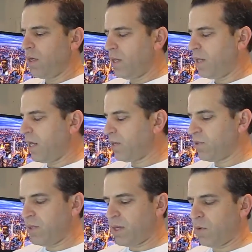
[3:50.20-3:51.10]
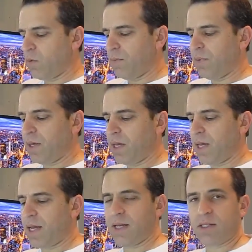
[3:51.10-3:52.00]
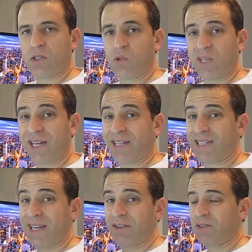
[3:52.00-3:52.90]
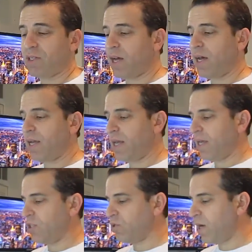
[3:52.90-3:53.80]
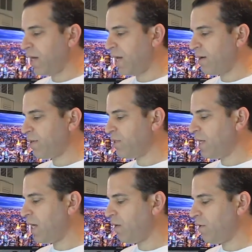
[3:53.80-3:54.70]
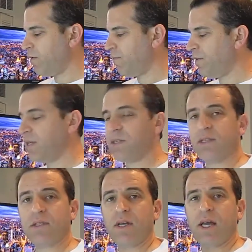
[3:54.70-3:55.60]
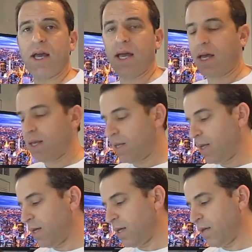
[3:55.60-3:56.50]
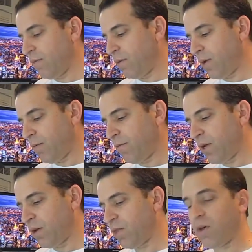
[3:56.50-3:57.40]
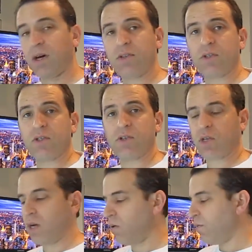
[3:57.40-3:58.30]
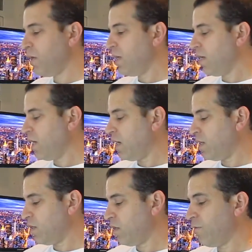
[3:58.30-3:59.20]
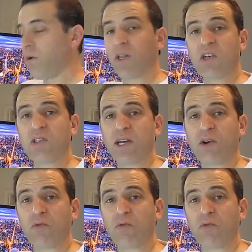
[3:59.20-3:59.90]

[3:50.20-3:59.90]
the next thing would be is to take this outside and try it out, see how it fits, and then give you my final thoughts. So, so far it looks like a